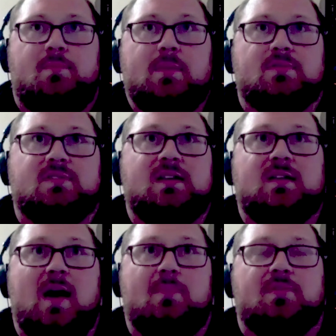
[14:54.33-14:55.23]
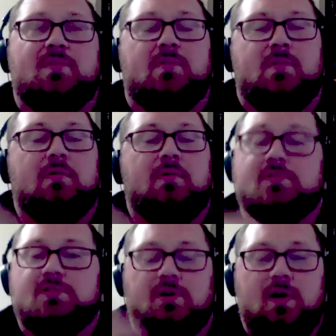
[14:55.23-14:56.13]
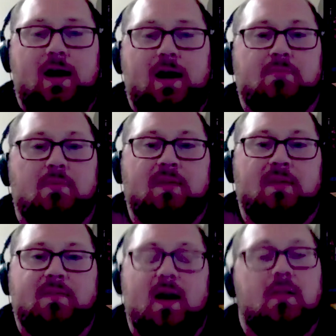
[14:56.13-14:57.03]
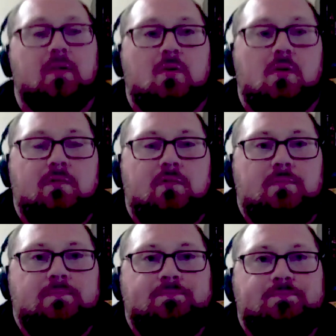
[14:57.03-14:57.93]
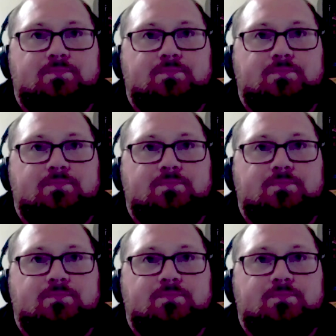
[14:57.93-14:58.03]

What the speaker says: people see that, but they're not really sure how to implement that at a local level.